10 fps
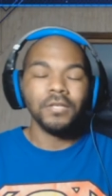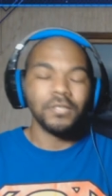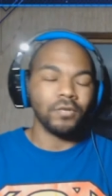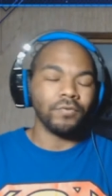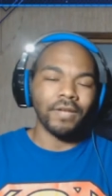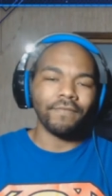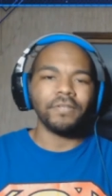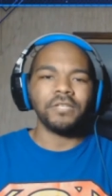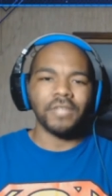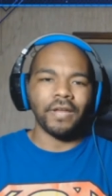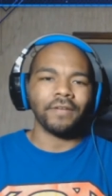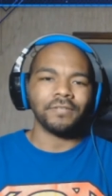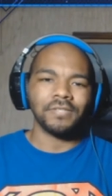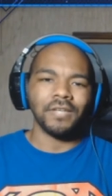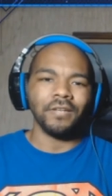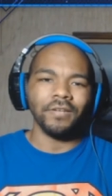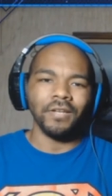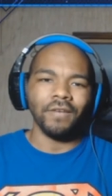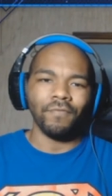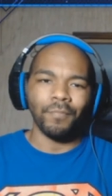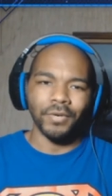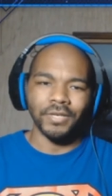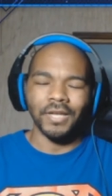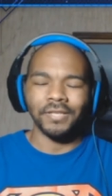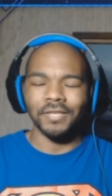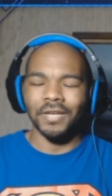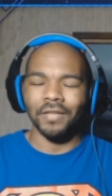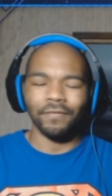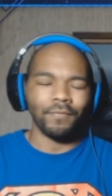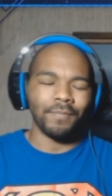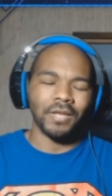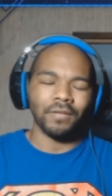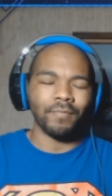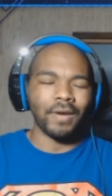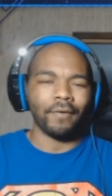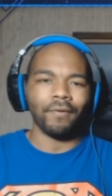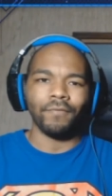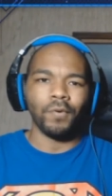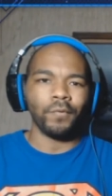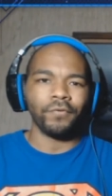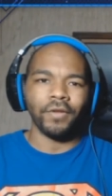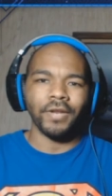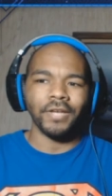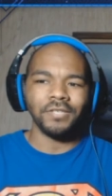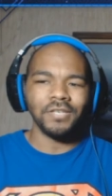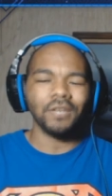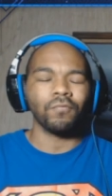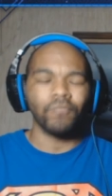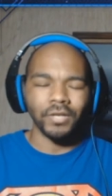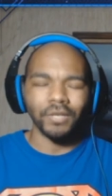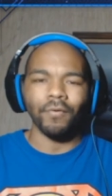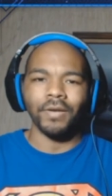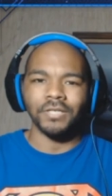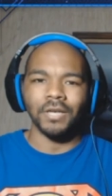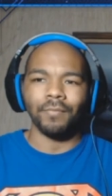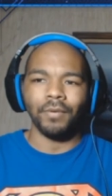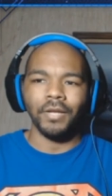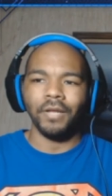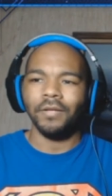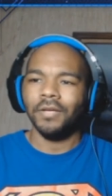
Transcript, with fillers: So definitely shout out to SailorUrLove for putting that together, for being the background vocals on that. She did a really great job on that.